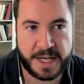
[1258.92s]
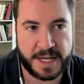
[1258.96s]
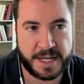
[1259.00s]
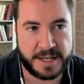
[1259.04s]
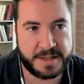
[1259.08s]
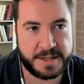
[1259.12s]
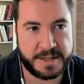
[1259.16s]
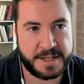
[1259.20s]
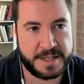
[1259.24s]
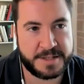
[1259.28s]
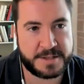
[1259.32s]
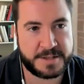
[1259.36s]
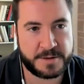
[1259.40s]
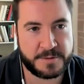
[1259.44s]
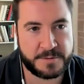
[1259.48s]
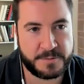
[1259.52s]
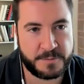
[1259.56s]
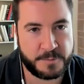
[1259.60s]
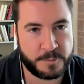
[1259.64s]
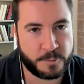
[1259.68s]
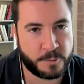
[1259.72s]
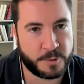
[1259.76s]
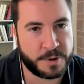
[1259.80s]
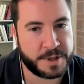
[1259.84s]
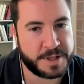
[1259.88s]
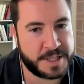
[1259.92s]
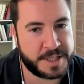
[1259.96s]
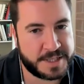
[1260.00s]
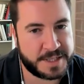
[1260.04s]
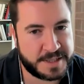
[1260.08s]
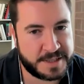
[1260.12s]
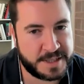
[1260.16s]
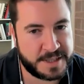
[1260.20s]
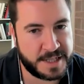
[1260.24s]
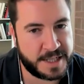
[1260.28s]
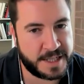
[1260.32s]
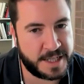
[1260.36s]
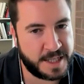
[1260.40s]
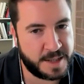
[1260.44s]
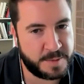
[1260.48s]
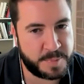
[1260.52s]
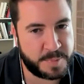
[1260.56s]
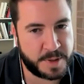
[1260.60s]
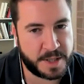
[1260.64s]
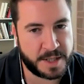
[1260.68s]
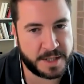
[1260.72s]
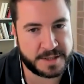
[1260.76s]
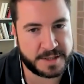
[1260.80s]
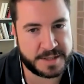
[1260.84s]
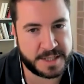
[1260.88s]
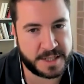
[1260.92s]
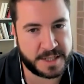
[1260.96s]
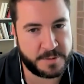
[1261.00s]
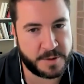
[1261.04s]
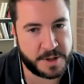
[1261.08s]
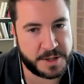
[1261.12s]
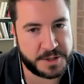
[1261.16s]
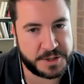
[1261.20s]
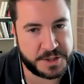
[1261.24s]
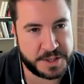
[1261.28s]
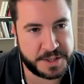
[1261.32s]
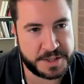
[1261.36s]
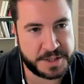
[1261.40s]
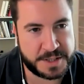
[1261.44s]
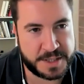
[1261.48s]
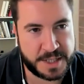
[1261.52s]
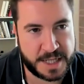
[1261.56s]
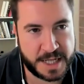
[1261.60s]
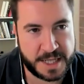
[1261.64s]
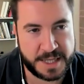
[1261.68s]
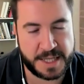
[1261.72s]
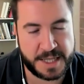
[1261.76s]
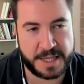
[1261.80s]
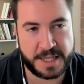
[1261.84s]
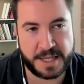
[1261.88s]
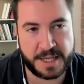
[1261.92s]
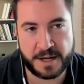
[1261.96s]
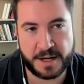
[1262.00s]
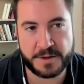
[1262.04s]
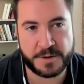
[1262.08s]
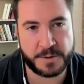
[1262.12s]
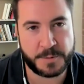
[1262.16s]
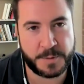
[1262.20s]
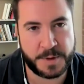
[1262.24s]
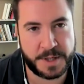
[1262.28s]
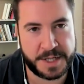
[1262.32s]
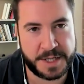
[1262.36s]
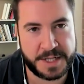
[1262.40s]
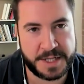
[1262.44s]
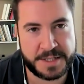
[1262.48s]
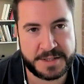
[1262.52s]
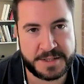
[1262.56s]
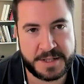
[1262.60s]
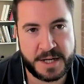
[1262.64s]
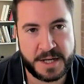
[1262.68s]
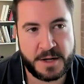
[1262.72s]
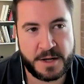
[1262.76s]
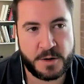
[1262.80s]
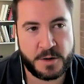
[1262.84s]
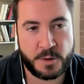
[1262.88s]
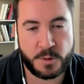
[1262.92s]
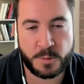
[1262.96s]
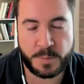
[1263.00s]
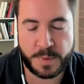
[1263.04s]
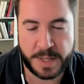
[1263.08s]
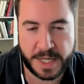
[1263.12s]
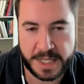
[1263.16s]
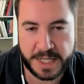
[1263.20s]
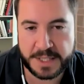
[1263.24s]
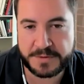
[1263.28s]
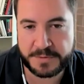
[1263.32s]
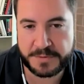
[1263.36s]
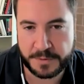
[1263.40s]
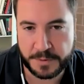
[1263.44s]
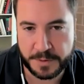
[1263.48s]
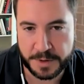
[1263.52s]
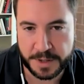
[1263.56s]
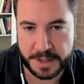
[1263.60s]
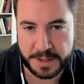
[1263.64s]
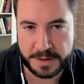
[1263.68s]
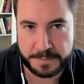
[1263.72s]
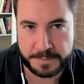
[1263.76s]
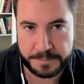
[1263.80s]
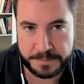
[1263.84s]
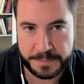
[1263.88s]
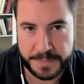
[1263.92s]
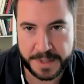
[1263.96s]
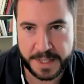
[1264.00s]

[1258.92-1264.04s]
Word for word: And these are really sticky policy questions. And then the other one is who pays for it?